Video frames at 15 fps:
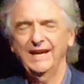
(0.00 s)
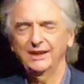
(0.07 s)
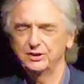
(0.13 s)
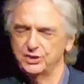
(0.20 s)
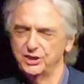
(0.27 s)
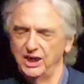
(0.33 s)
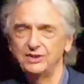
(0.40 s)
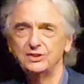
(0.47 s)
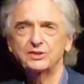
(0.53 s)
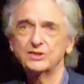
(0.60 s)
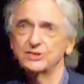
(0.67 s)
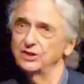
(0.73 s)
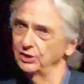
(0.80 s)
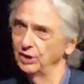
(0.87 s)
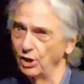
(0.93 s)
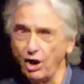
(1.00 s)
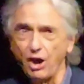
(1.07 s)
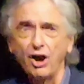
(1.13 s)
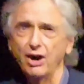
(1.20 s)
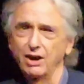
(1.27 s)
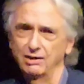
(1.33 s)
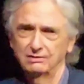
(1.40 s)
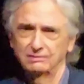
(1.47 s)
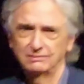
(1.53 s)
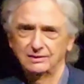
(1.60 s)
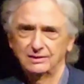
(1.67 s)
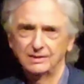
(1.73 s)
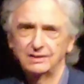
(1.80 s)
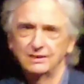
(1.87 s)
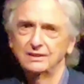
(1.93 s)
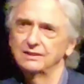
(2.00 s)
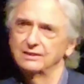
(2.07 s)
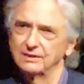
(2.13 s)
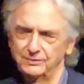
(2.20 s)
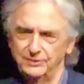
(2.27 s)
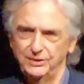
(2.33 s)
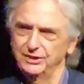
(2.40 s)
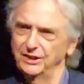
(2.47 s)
and changes the law of